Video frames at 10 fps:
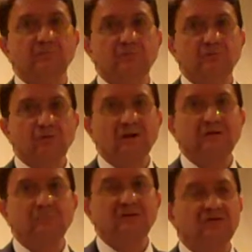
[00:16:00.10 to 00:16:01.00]
the
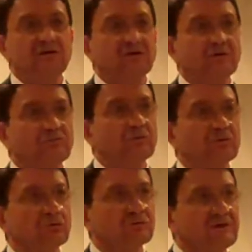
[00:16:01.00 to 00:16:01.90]
solid material for
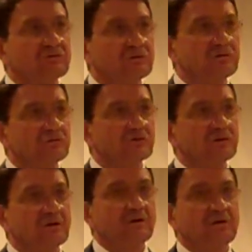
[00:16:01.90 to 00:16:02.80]
your research
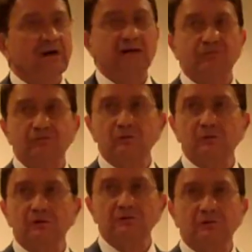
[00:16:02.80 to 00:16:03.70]
and
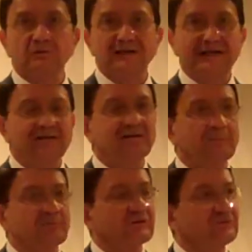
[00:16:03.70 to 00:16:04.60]
for your
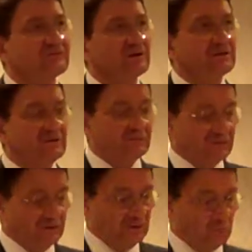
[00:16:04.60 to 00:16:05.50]
in-depth
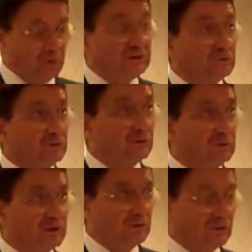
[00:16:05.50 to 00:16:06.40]
studies when you
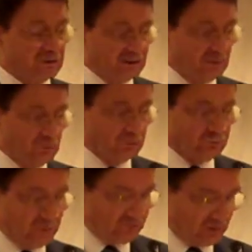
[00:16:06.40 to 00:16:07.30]
go along in a more
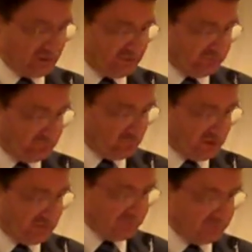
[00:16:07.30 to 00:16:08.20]
specialized way.